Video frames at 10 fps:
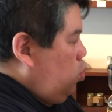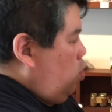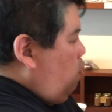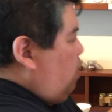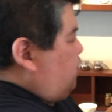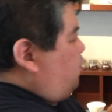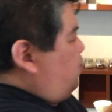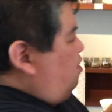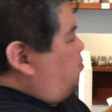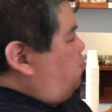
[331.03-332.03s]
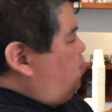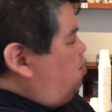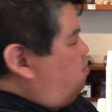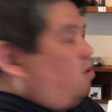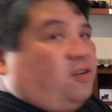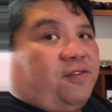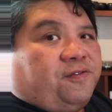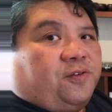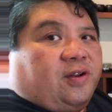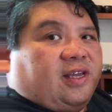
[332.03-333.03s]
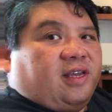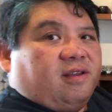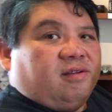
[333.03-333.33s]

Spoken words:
All right, so that's pretty much fully,